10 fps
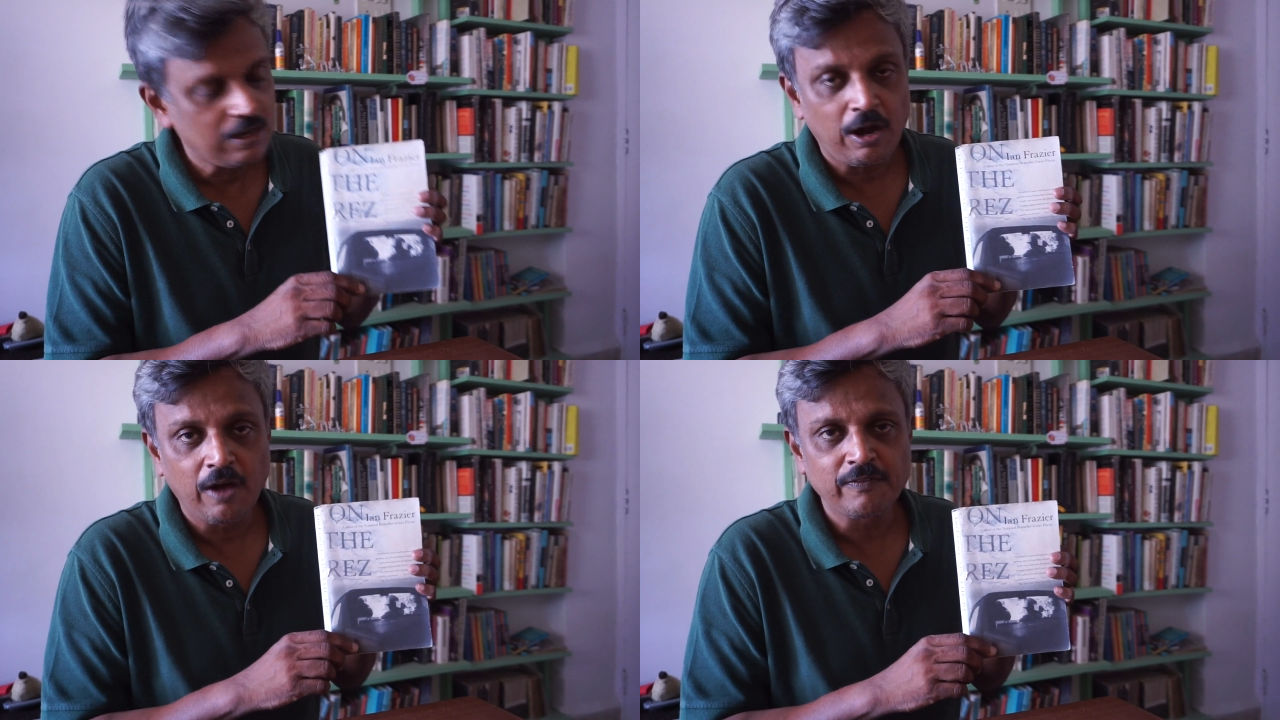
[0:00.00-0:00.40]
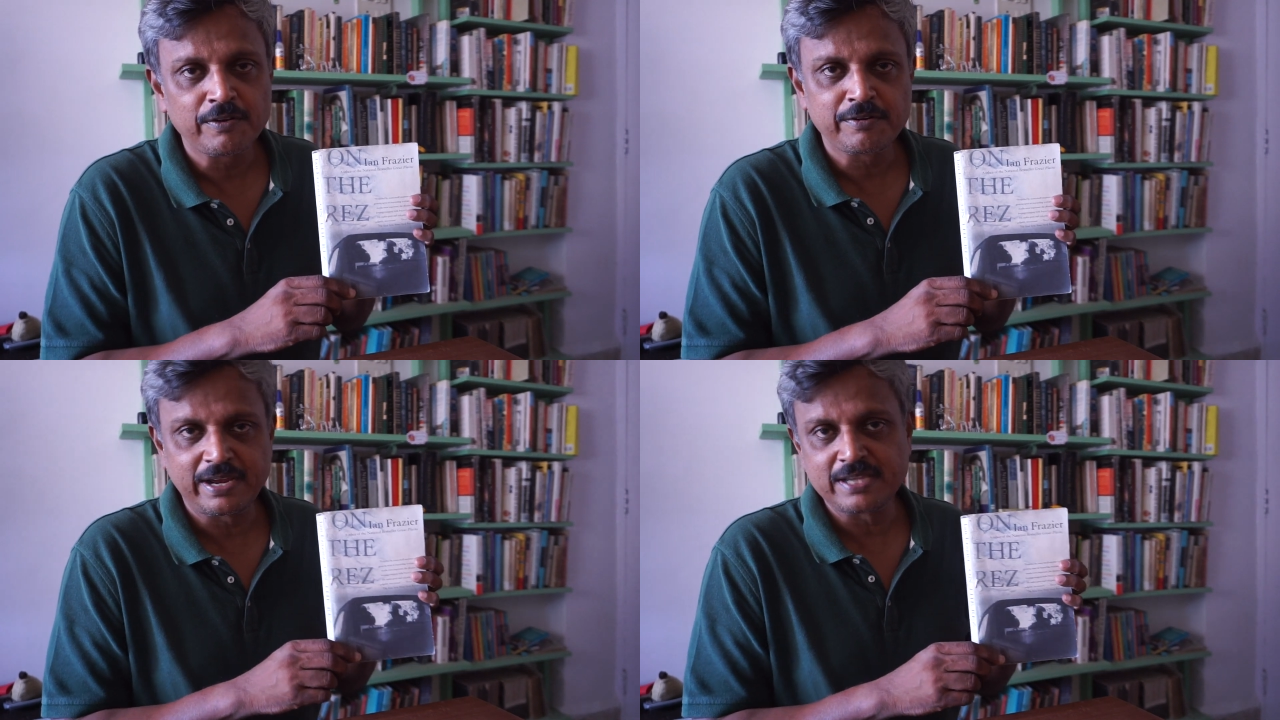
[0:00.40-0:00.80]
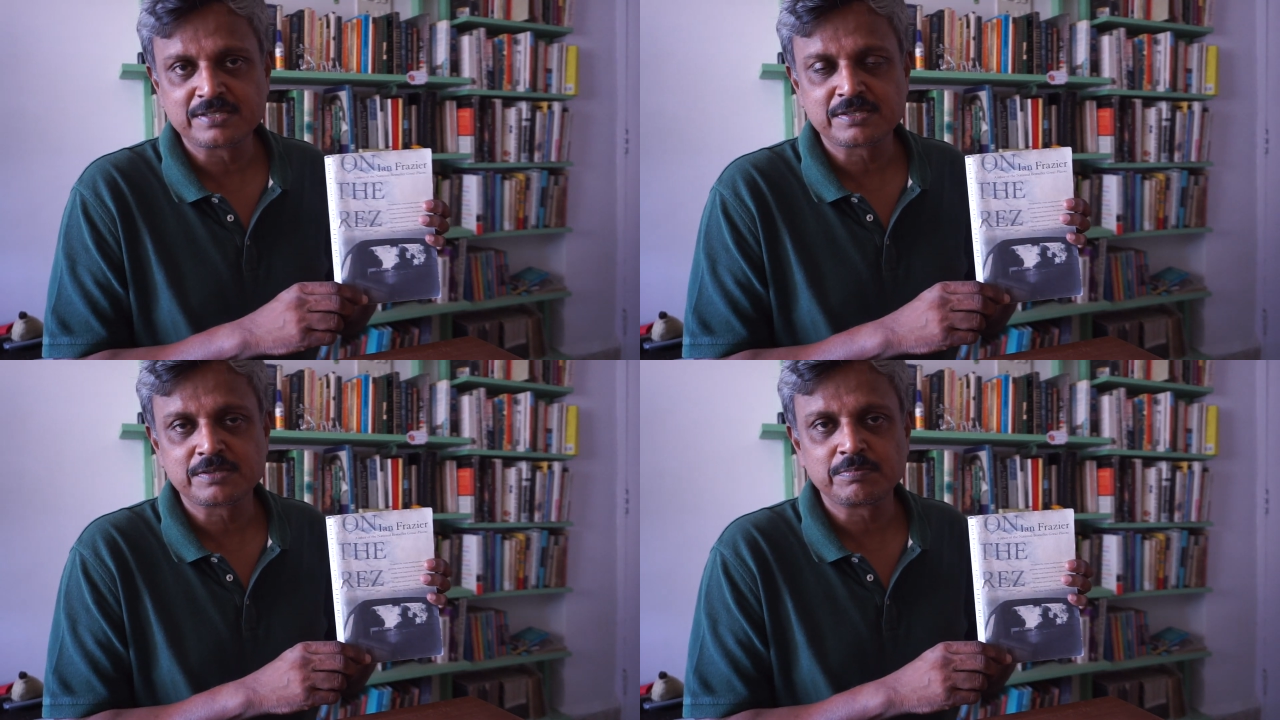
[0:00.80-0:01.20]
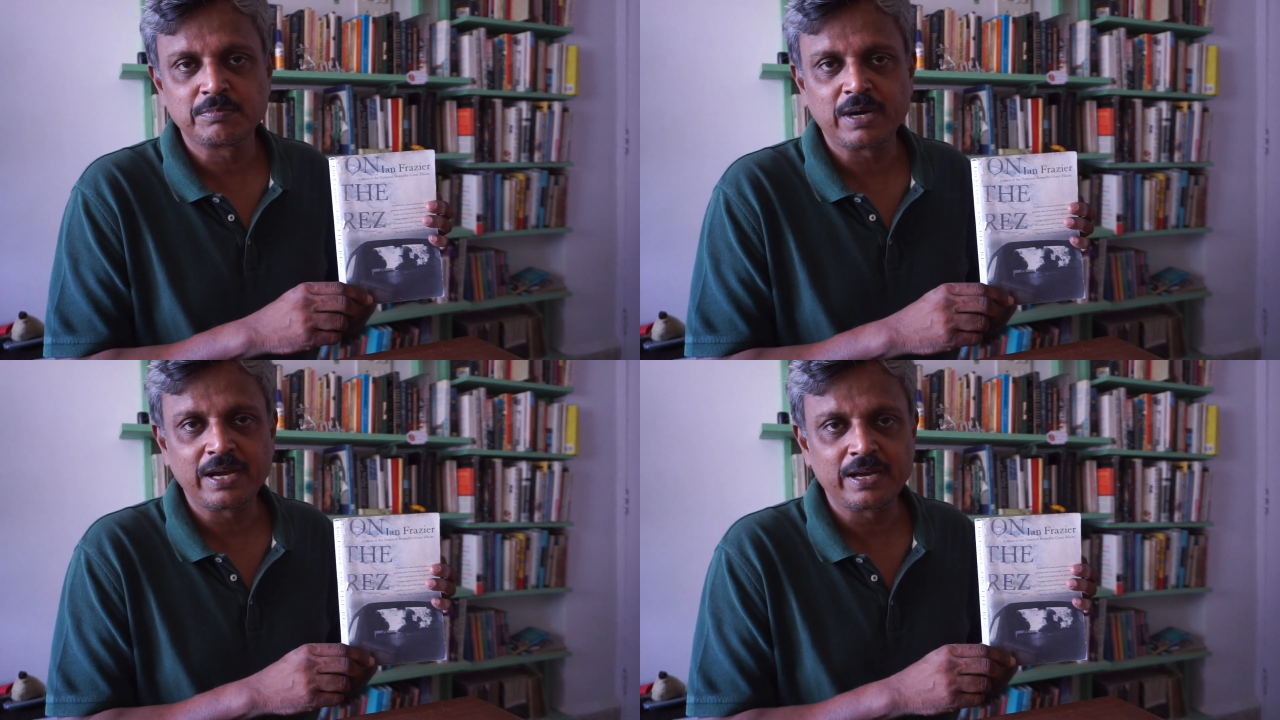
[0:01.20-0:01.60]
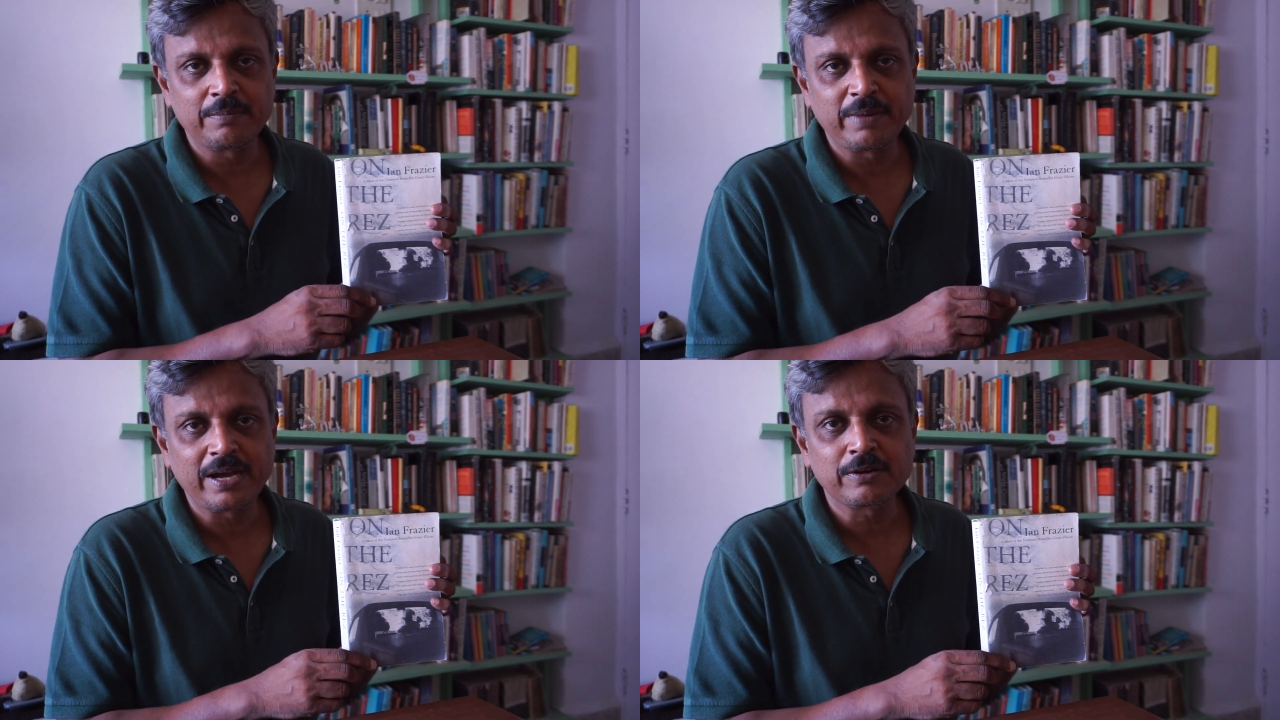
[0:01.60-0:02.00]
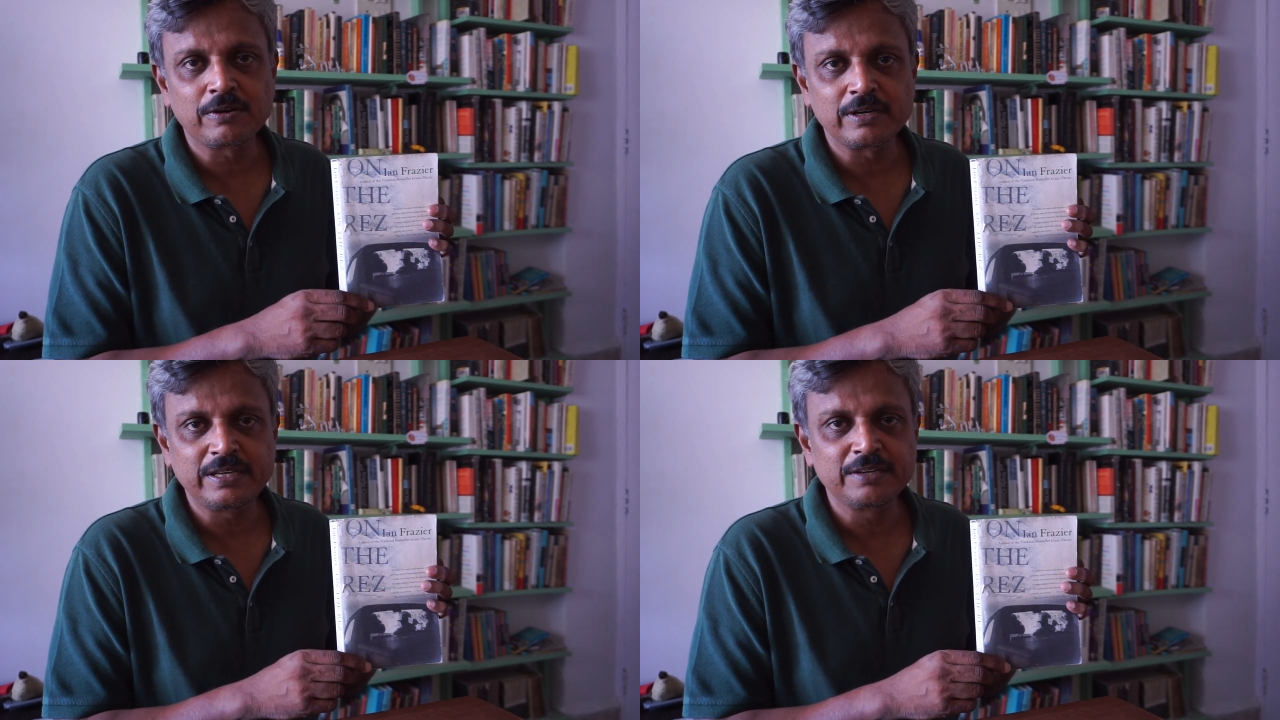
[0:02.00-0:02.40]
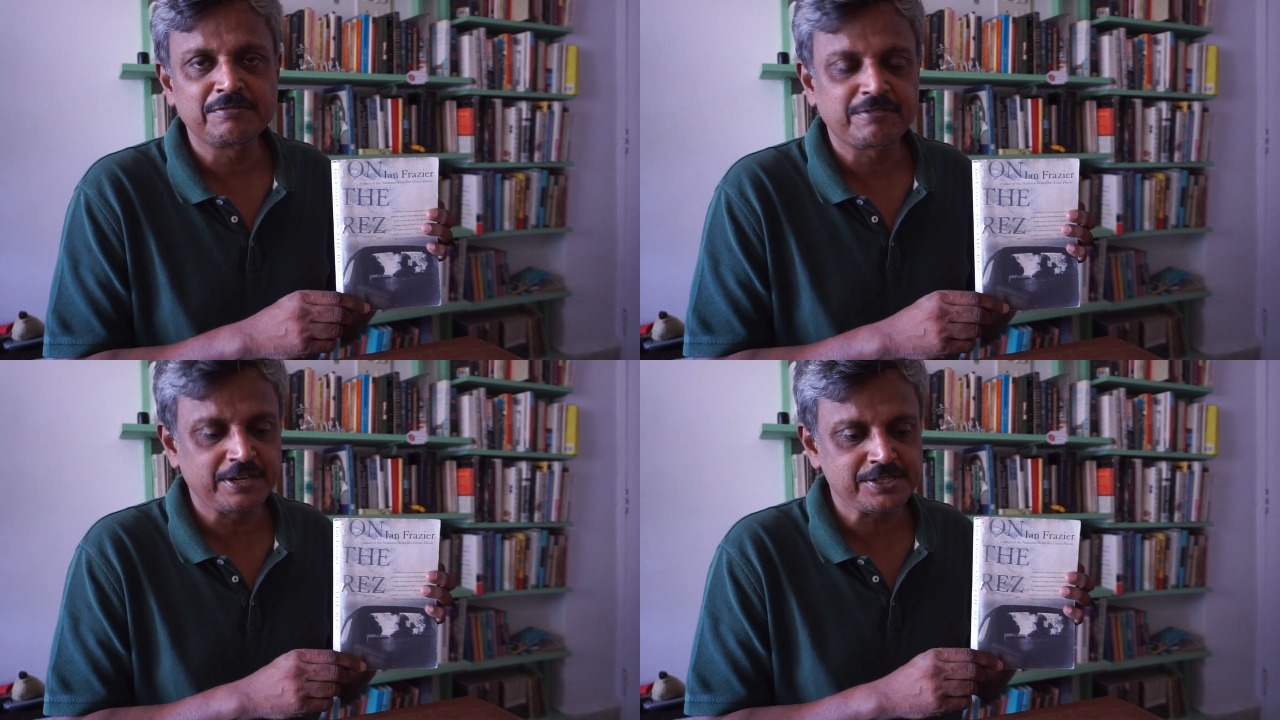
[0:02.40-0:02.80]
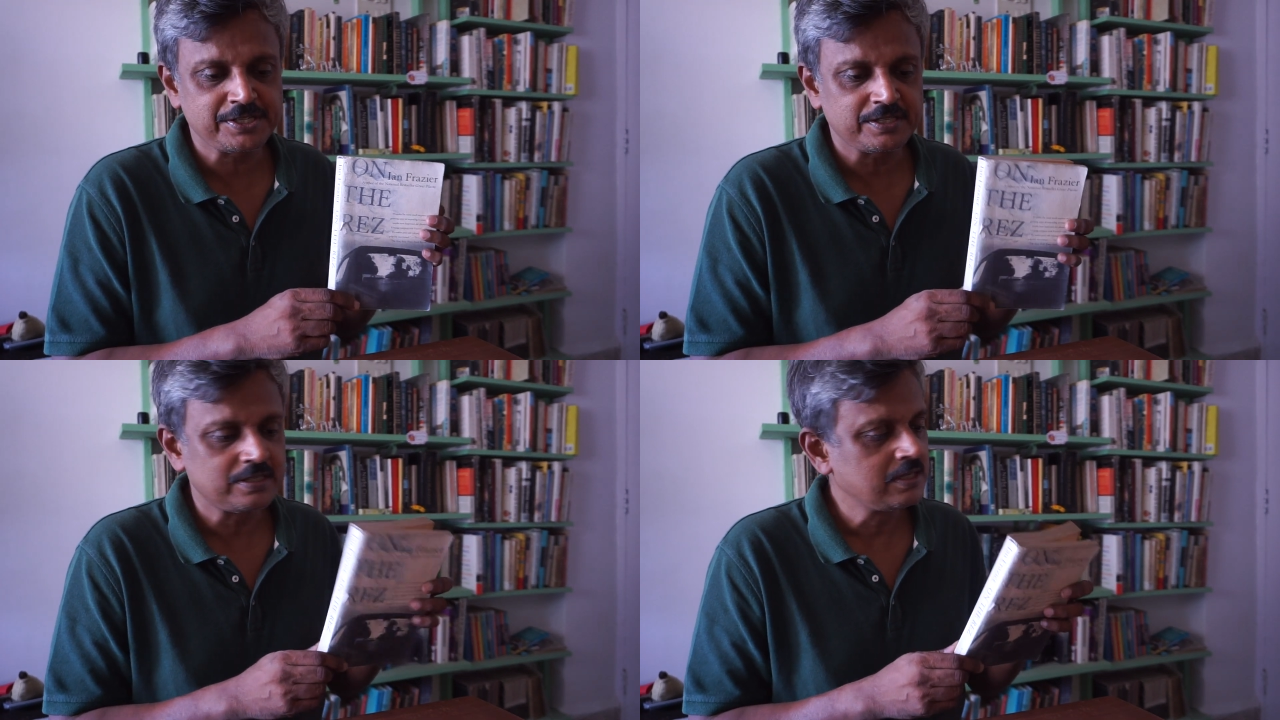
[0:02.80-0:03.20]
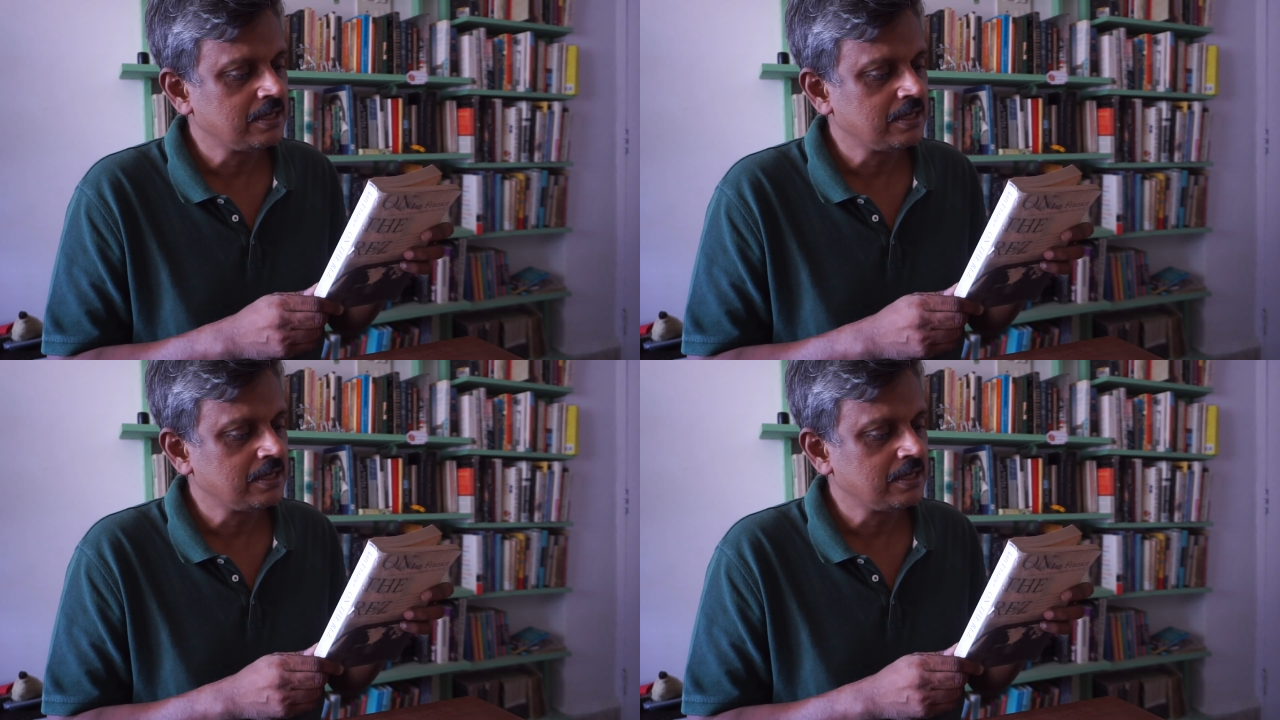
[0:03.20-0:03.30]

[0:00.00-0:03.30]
On the Rez by a man called Ian Frazier.